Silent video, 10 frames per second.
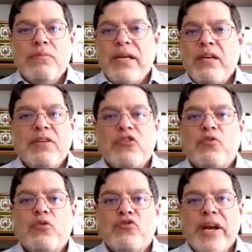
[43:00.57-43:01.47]
many of
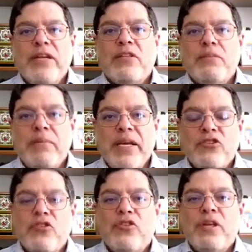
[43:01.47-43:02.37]
us were trying to
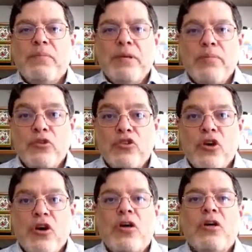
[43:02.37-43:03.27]
make sure that people
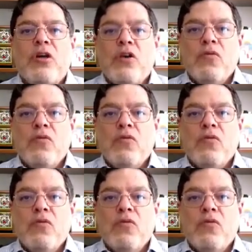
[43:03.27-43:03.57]
saw